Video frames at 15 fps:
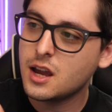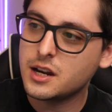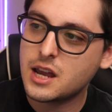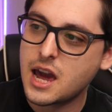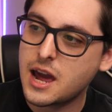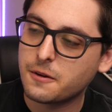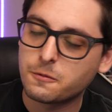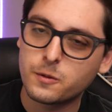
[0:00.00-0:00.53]

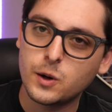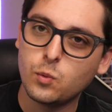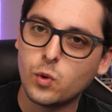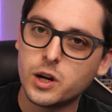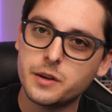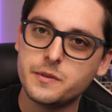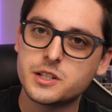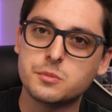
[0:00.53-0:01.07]
in every
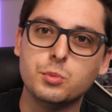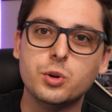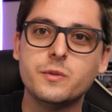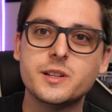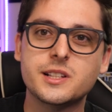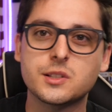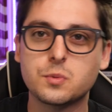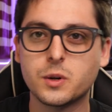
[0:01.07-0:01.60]
one of his
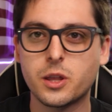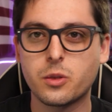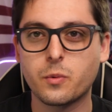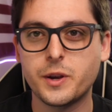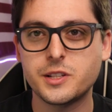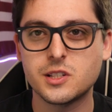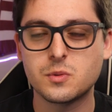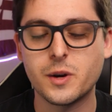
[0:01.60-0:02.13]
movies. That's one of the
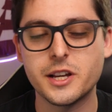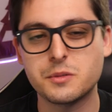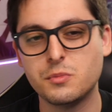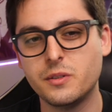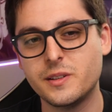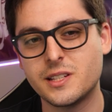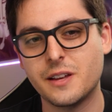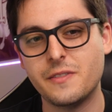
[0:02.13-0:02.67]
reasons why his
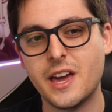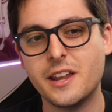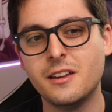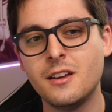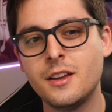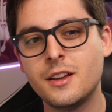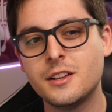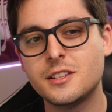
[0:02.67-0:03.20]
movies have
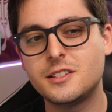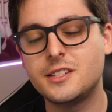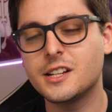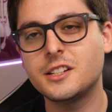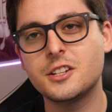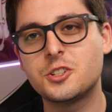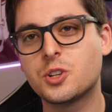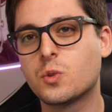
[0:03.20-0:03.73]
that
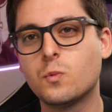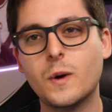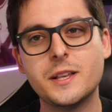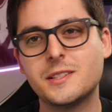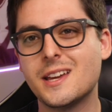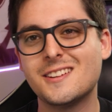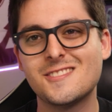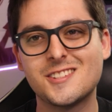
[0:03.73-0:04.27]
signature
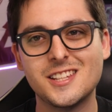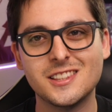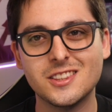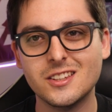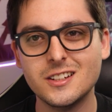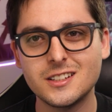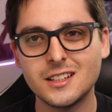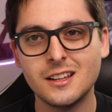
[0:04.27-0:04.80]
Wes Anderson
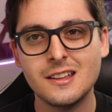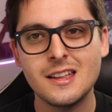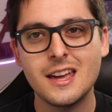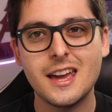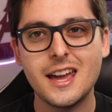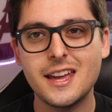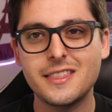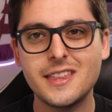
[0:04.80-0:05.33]
look,
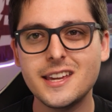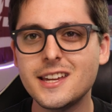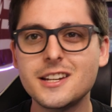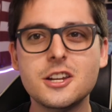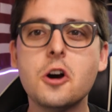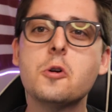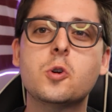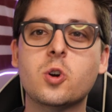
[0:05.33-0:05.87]
and they
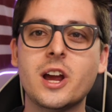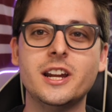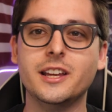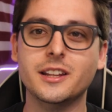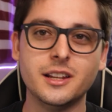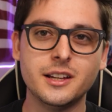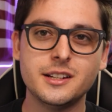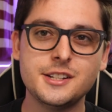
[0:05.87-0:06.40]
get no
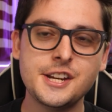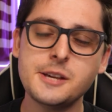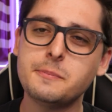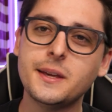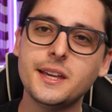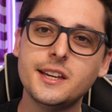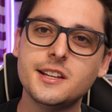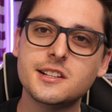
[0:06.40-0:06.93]
credit.
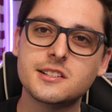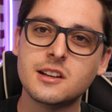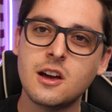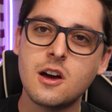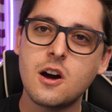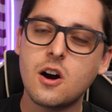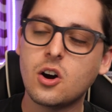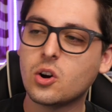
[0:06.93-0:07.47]
DPs
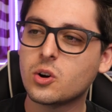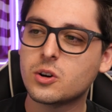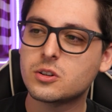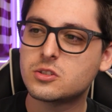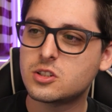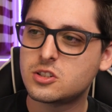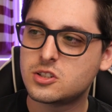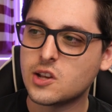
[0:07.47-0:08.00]
are
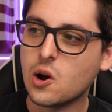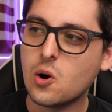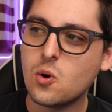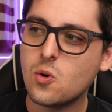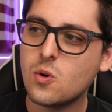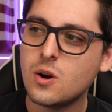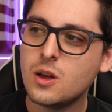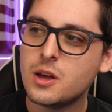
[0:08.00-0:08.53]

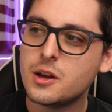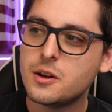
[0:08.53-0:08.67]
so